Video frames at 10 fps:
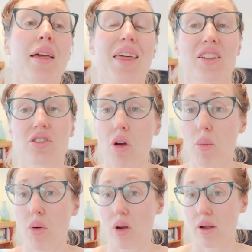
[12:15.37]
That's so
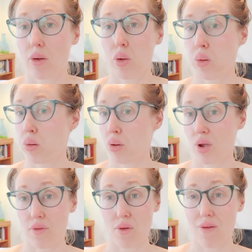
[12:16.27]
important
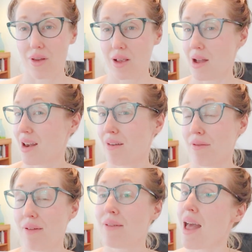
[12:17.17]
if you have any kind
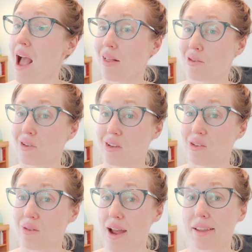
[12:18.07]
of
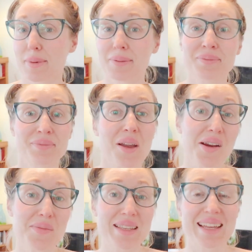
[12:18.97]
allergies or asthma.
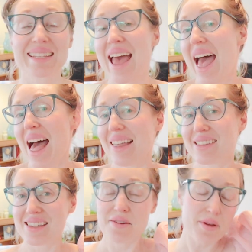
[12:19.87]
Alrighty, biscuits. I'll
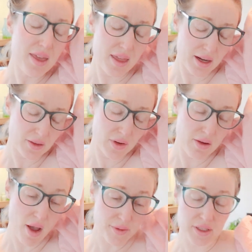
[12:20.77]
see you in the next
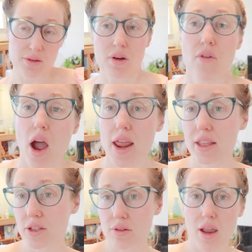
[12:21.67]
video. I will see you over on
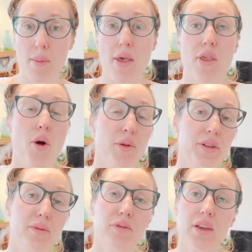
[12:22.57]
Instagram at the
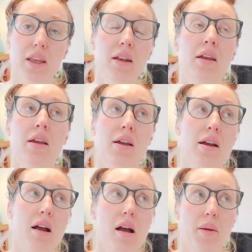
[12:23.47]
Wholesome Feed.
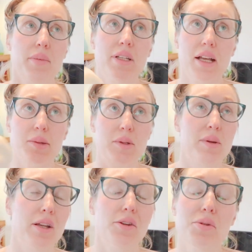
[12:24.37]
Dots
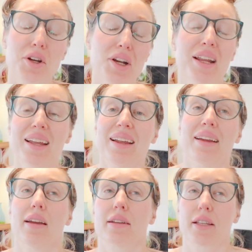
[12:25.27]
between each word,
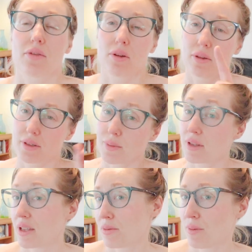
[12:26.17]
except for wholesome
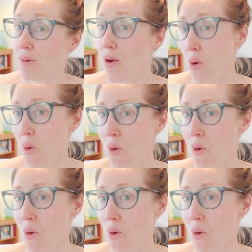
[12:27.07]
because that's one word.